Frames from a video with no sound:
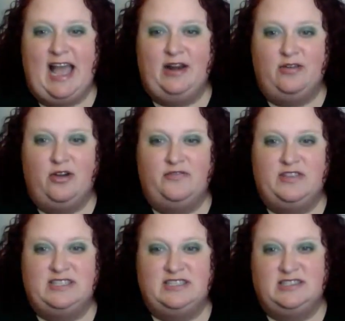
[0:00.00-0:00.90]
I don't know if
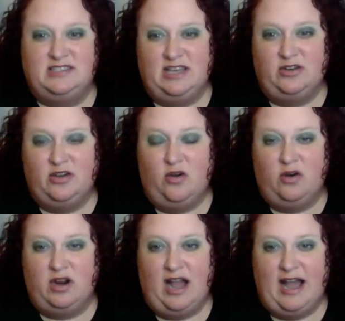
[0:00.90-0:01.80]
this is silk
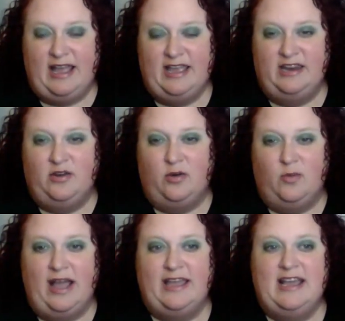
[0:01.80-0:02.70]
or cotton or
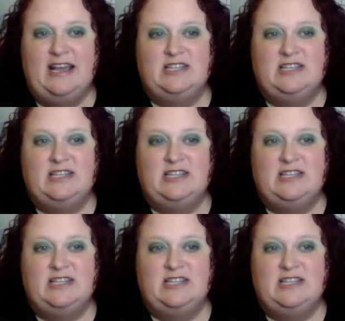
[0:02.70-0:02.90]
what.